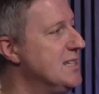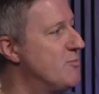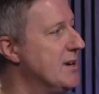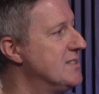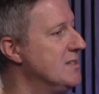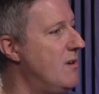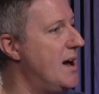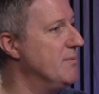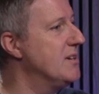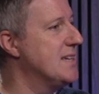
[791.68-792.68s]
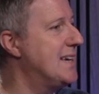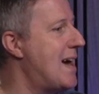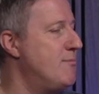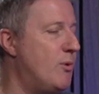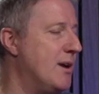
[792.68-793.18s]
springs to mind because I
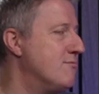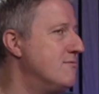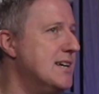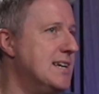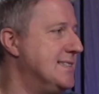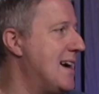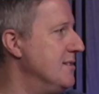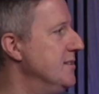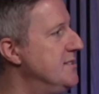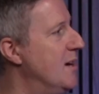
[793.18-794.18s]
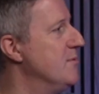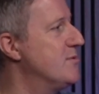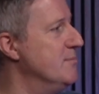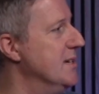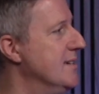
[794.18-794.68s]
came away really down in the dumps
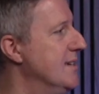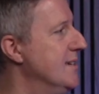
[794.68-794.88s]
from it.